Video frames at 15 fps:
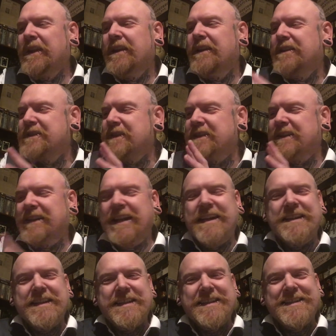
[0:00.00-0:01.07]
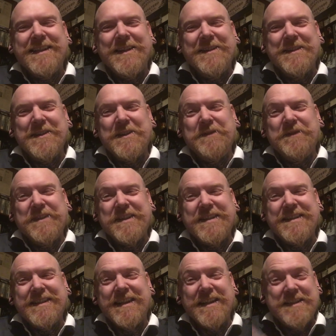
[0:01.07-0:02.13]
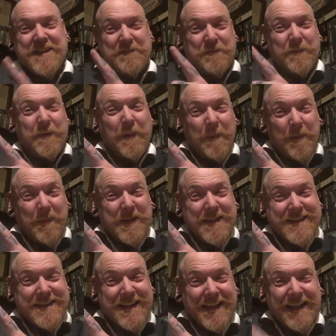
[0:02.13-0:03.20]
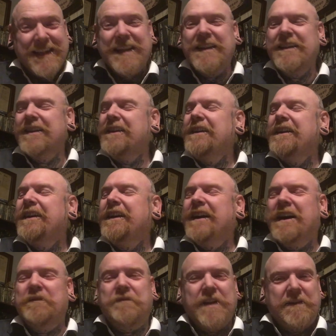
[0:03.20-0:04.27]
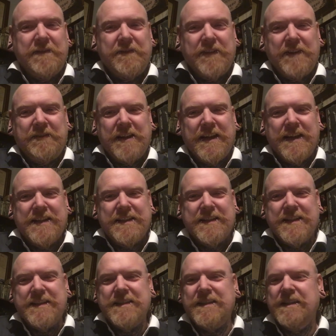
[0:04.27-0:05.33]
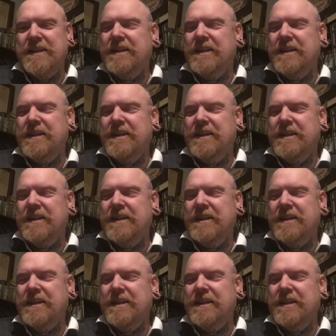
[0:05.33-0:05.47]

So the ladies on the covers, as you've probably seen, are very, very 80s.